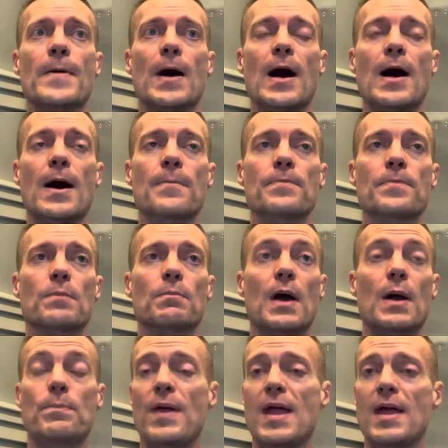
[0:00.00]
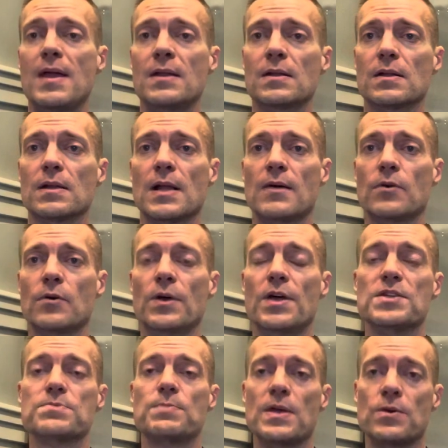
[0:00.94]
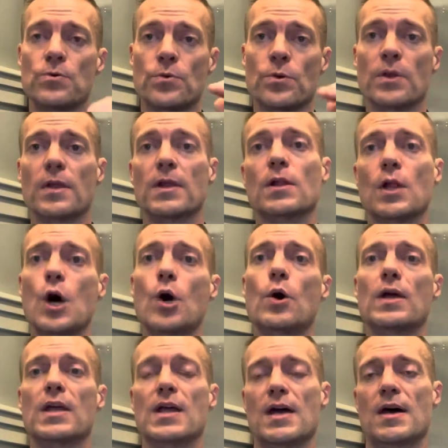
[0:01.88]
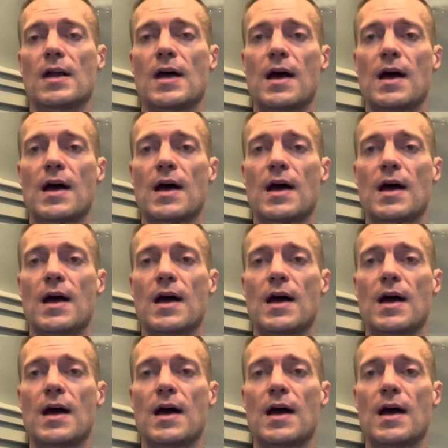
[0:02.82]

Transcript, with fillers: My pain level has been really low again.